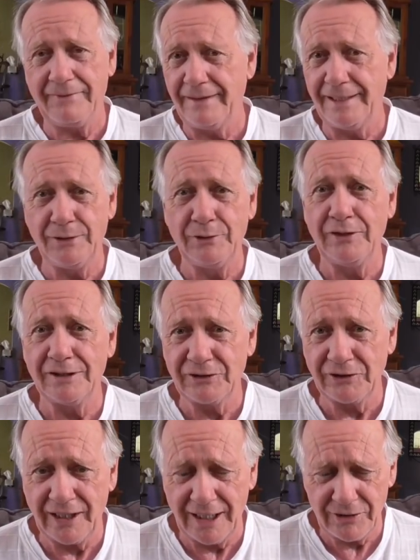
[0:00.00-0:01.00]
They do
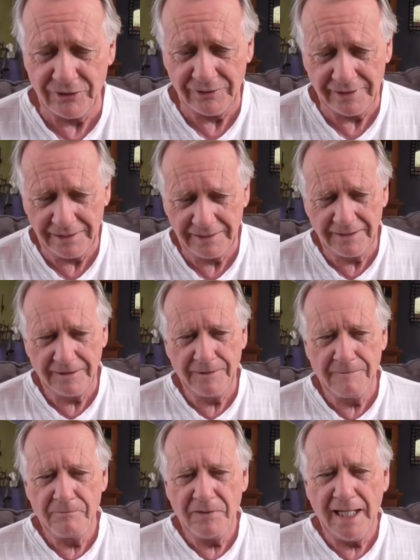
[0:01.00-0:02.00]
this occasionally.
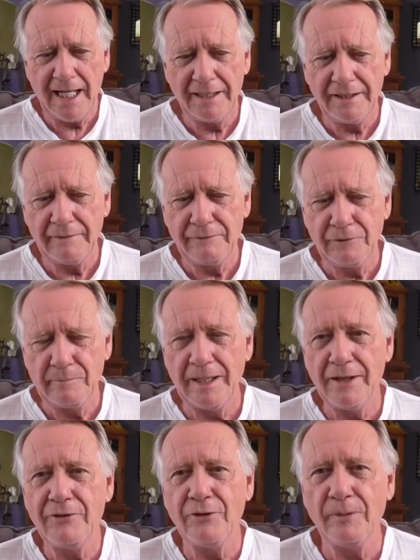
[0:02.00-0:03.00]
And if you've
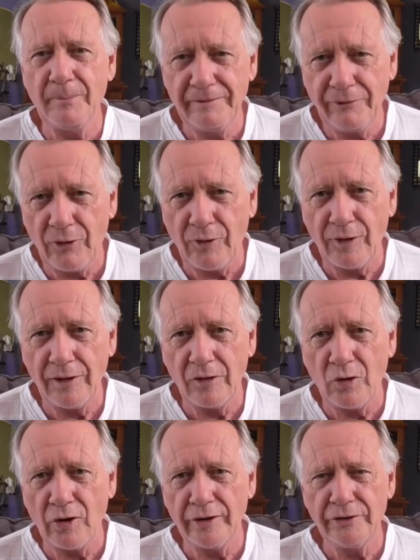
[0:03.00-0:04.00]
been through it before,
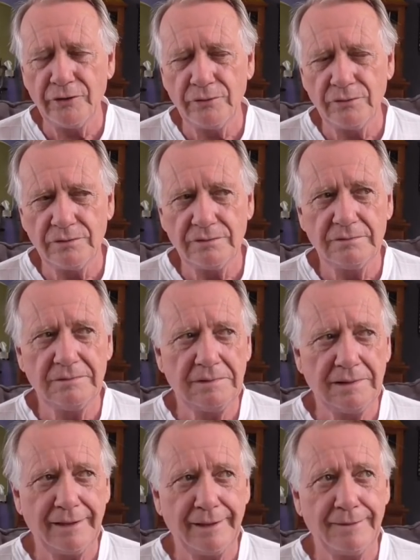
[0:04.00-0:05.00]
or you
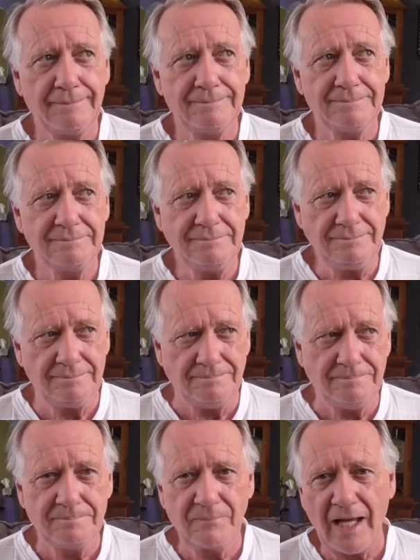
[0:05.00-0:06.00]

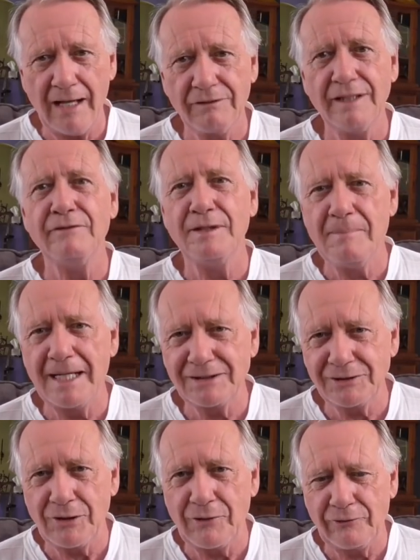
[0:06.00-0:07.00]
have lived in
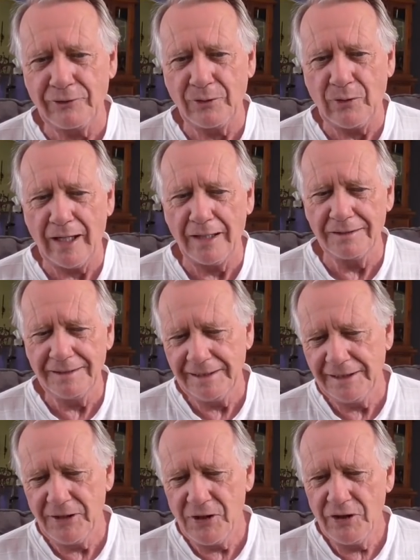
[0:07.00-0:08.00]
Mexico for a while,
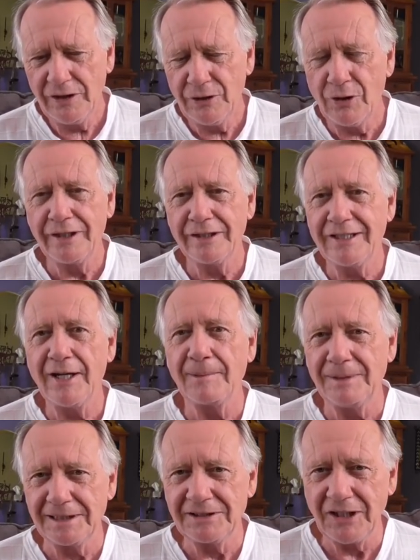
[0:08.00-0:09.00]
you don't get
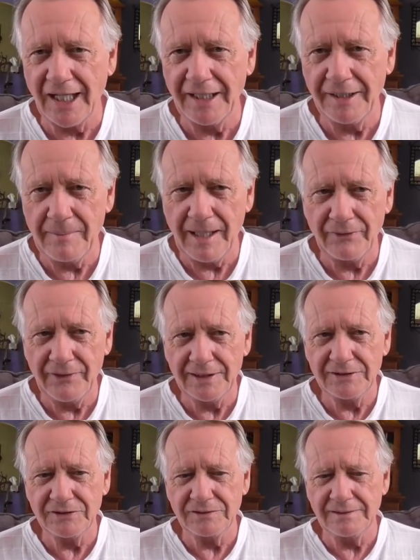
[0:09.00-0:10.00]
terribly excited about
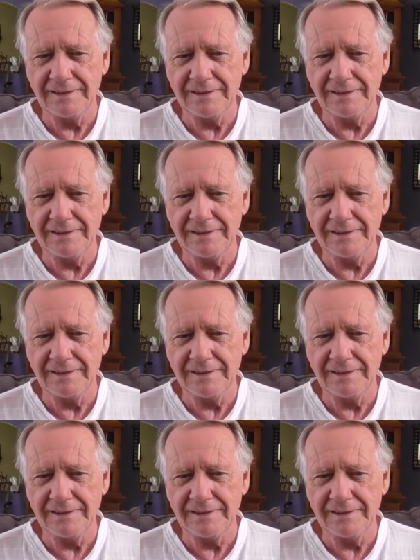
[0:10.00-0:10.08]
this